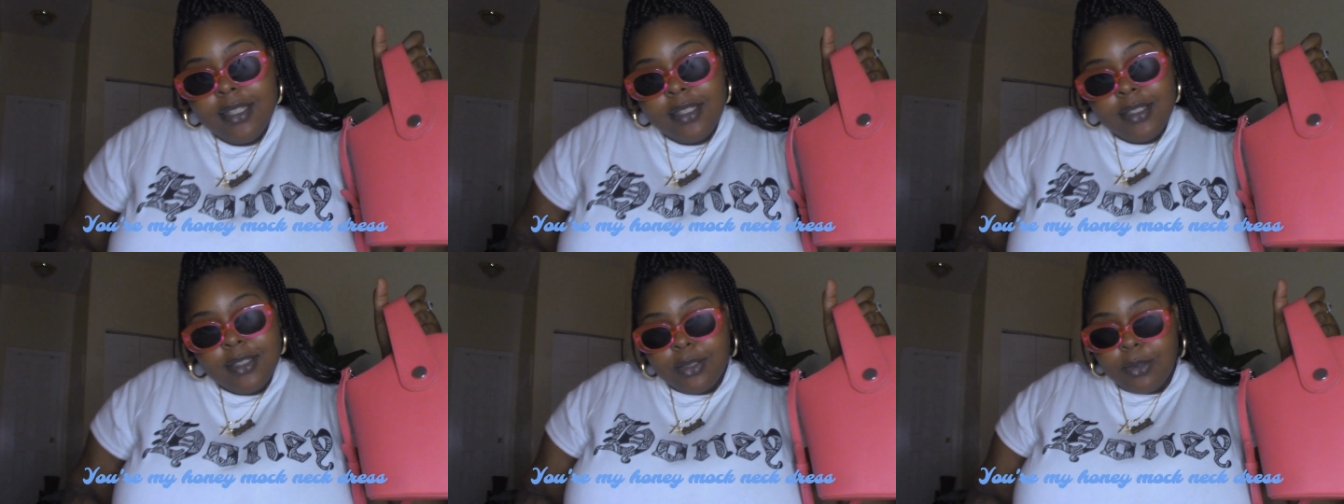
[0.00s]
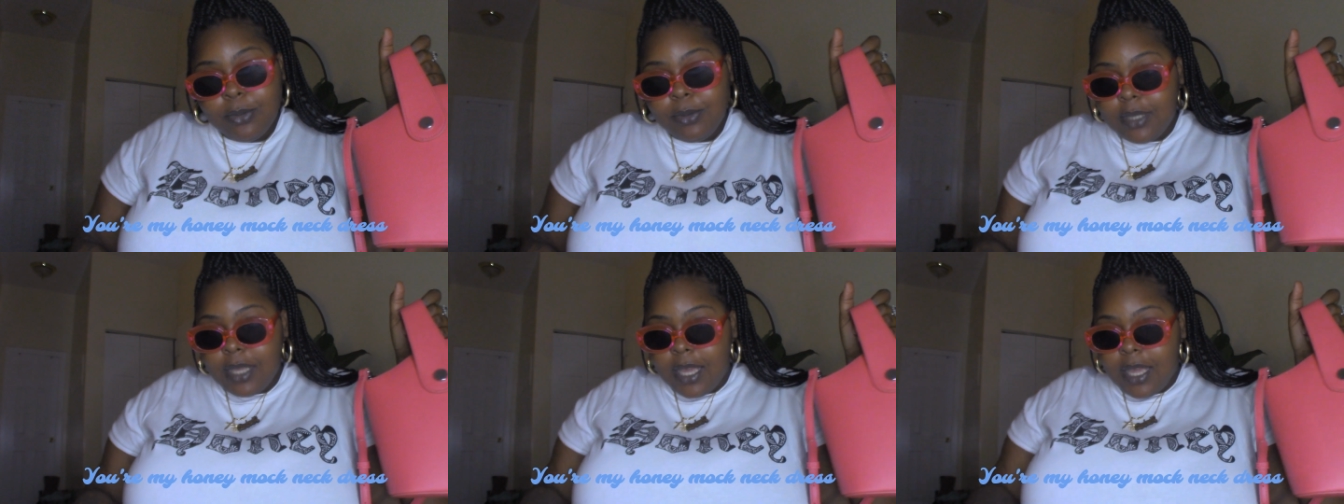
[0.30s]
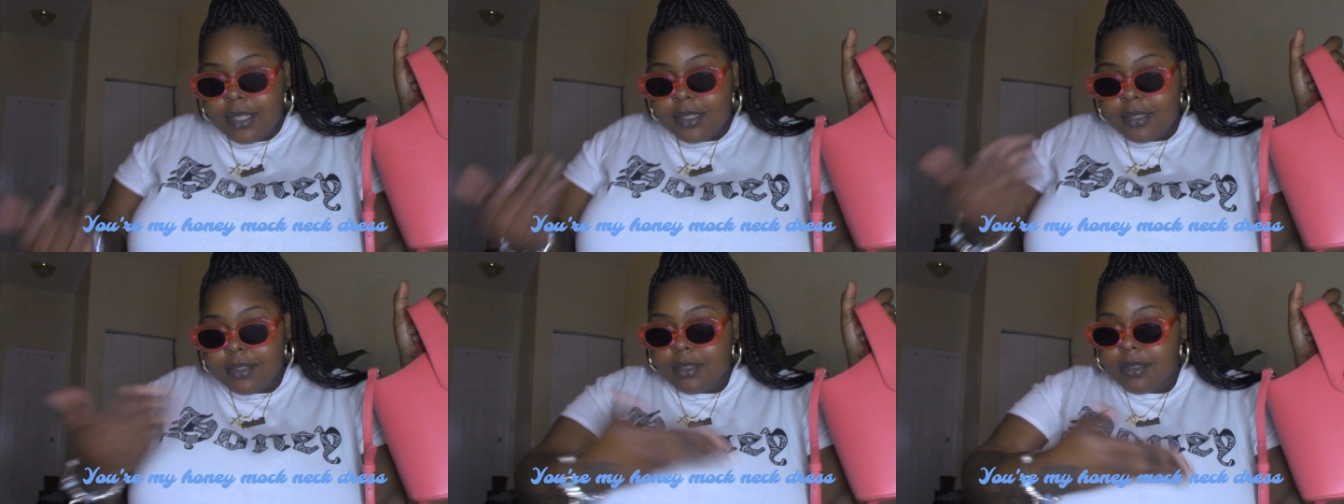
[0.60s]
So
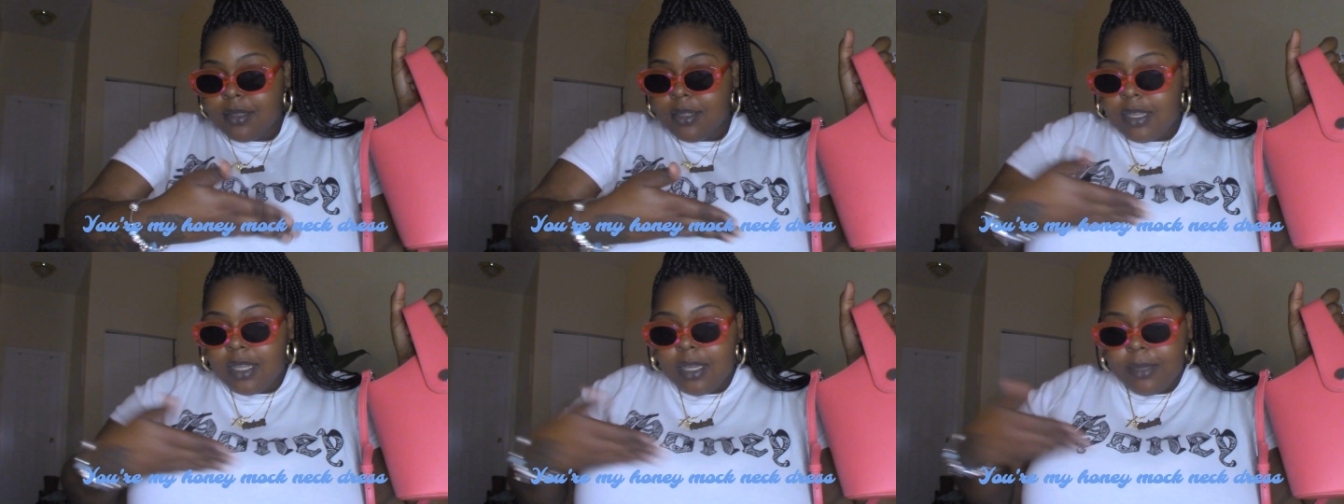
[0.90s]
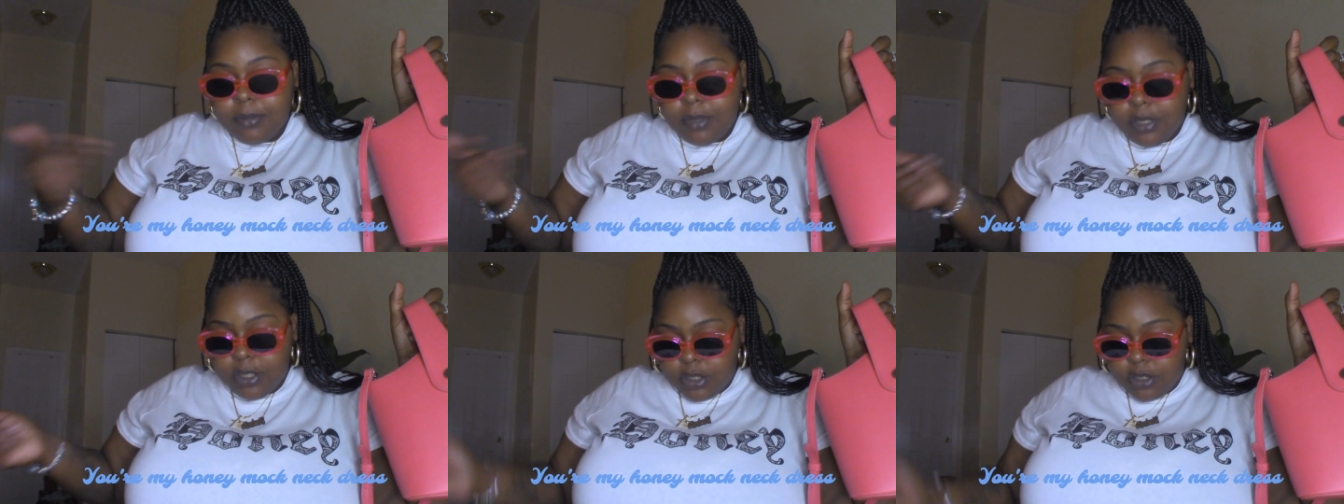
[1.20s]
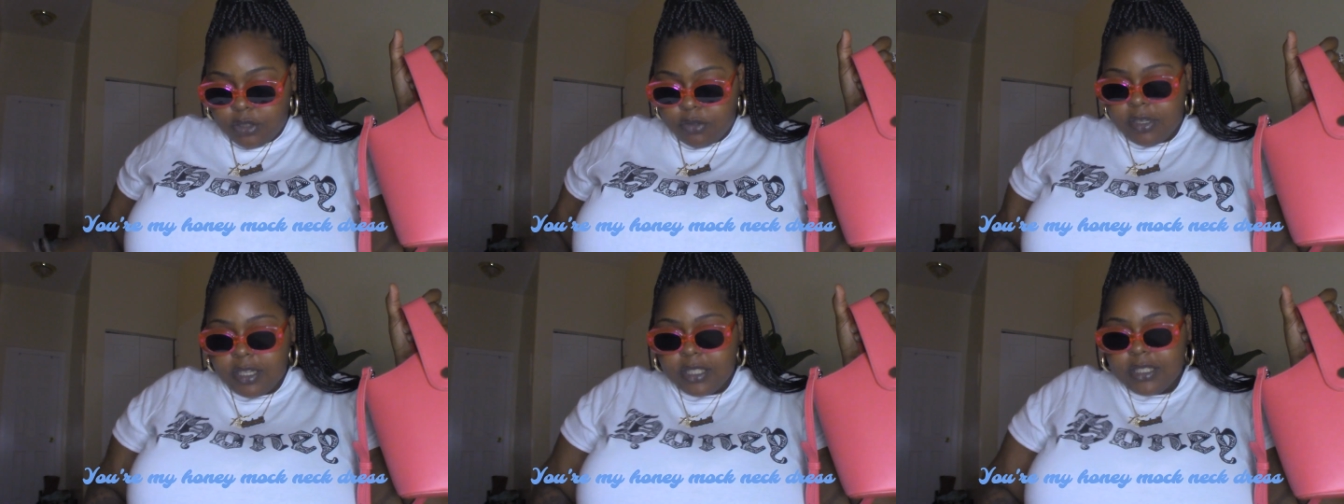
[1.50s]
yes, look up this
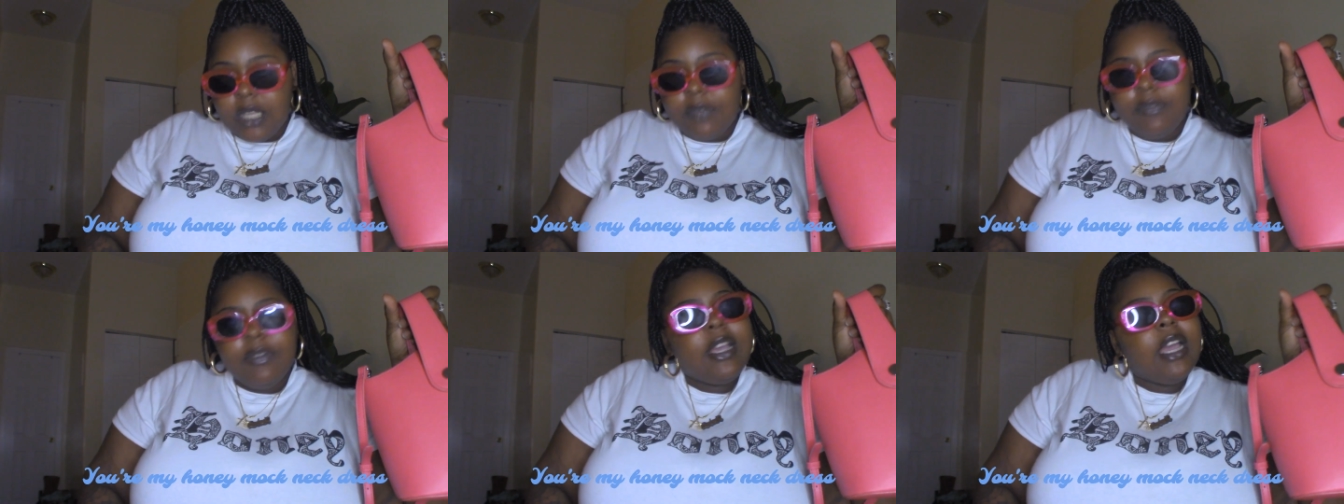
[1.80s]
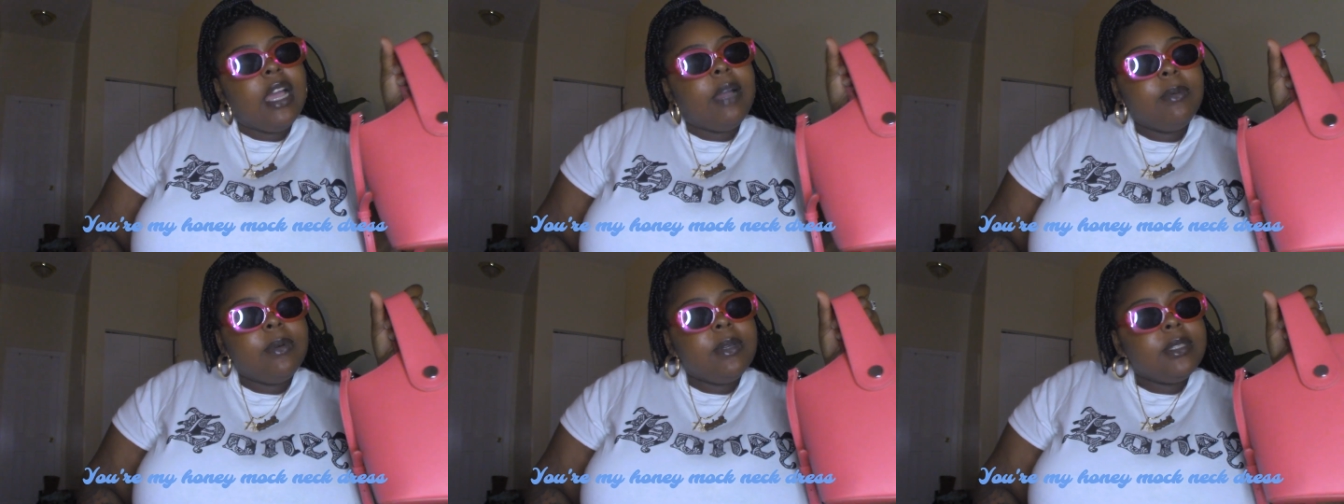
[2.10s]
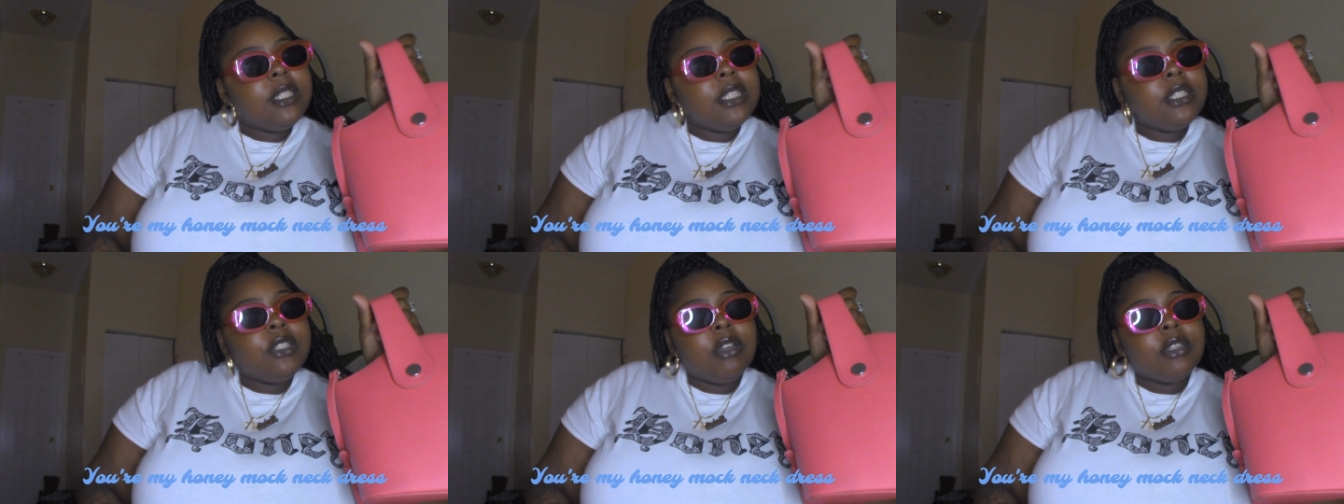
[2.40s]
dress. I forgot
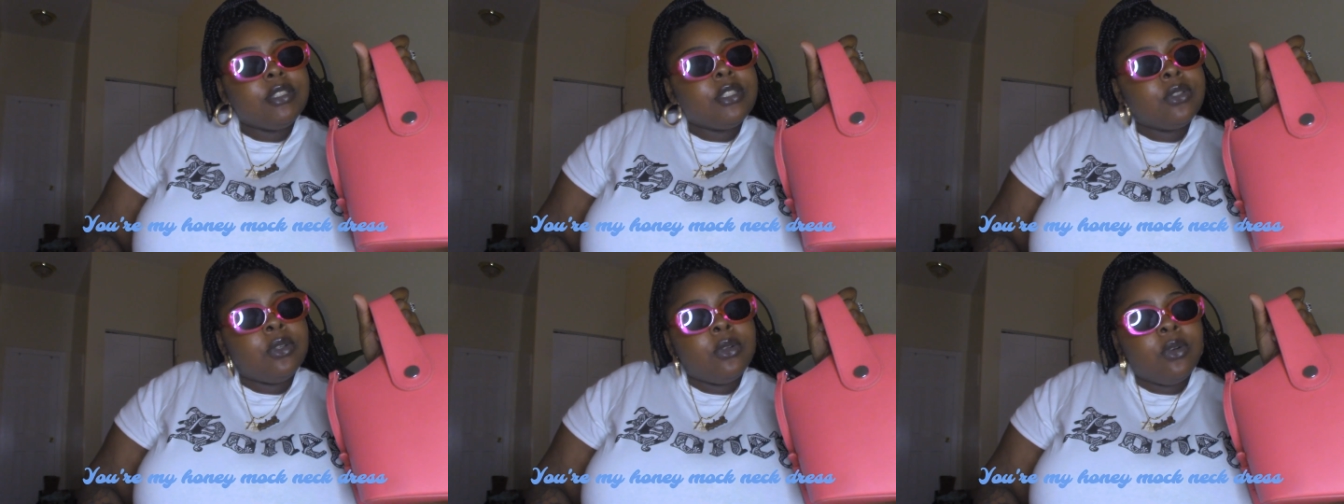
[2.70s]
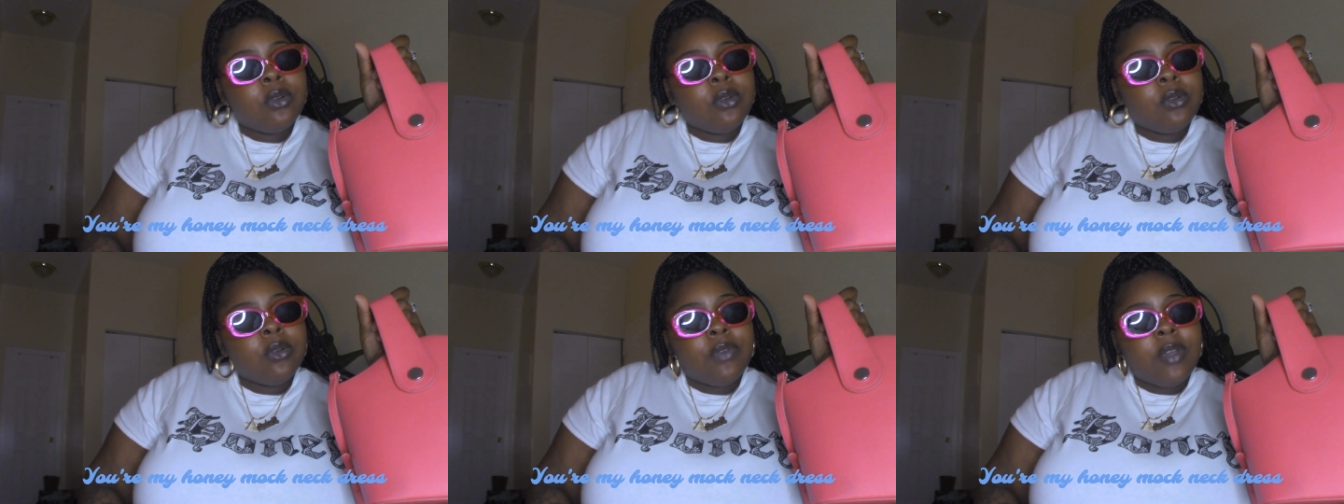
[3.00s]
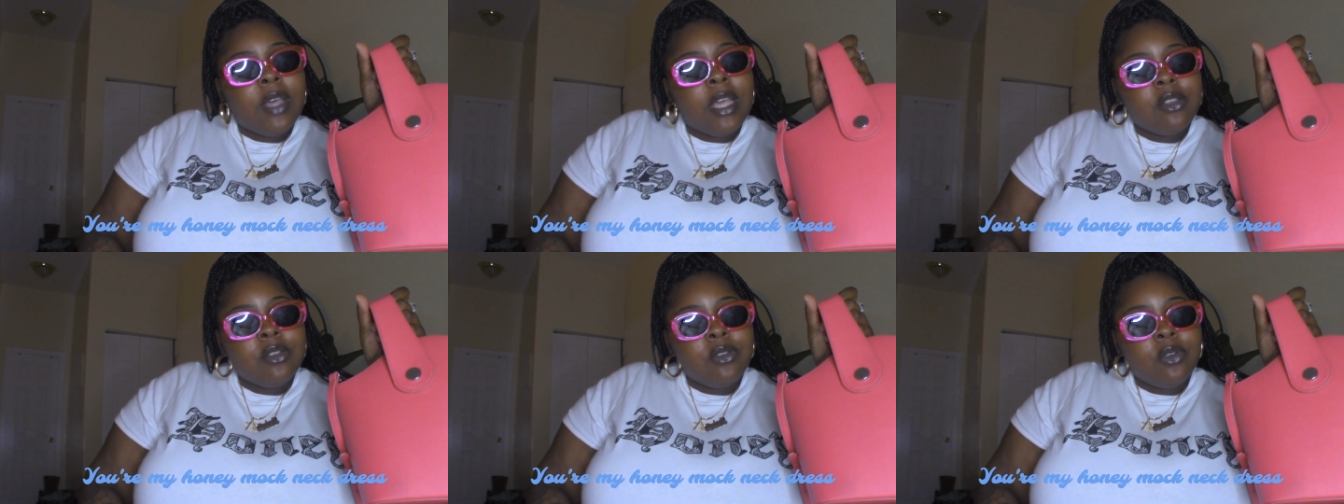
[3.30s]
what the dress is called on
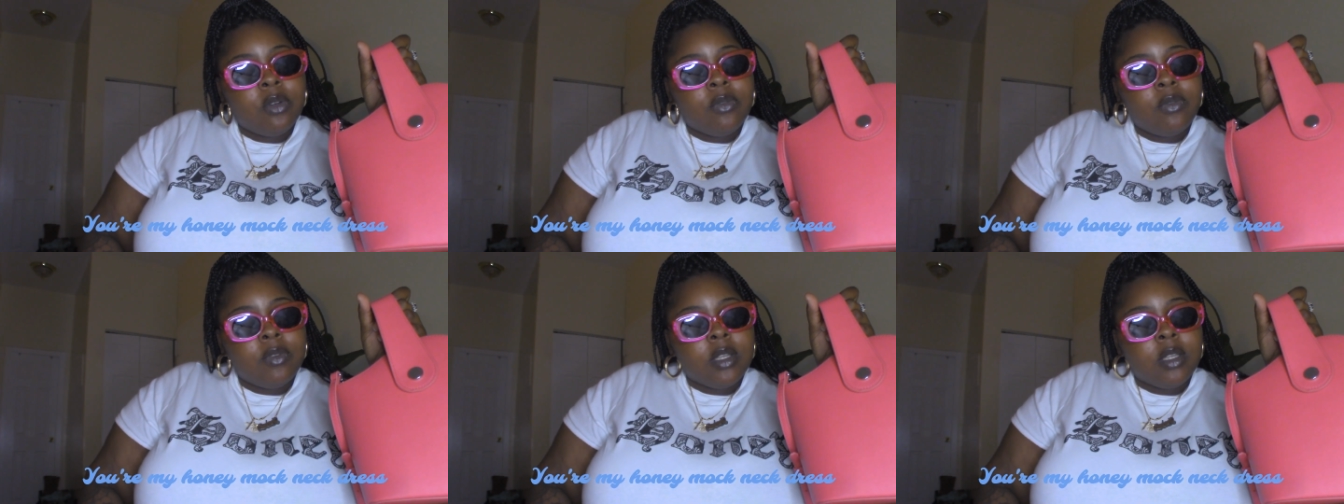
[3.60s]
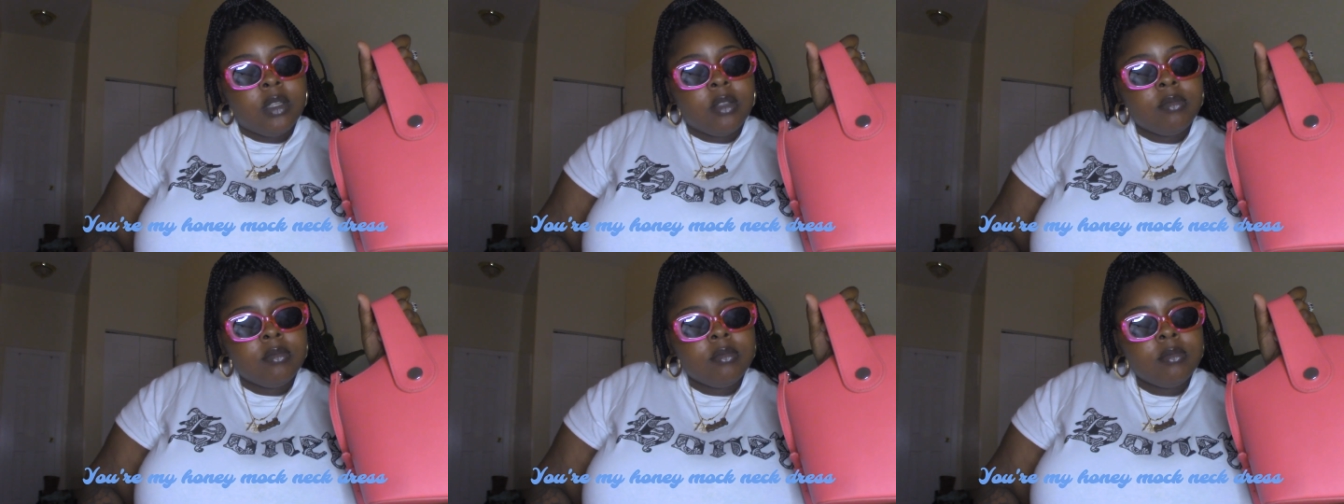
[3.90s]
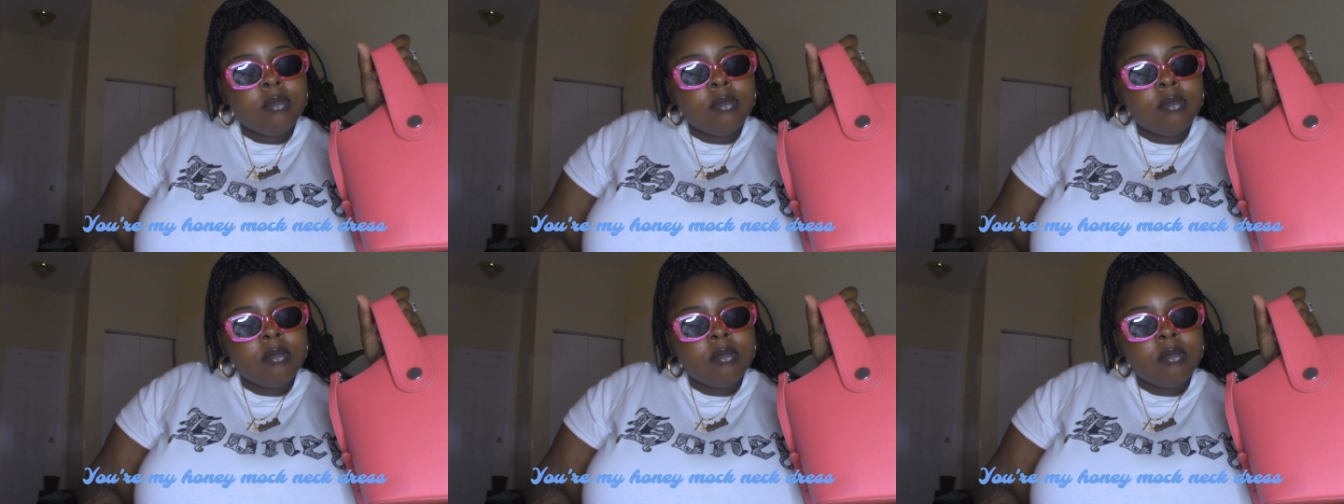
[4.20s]
Fashion Nova.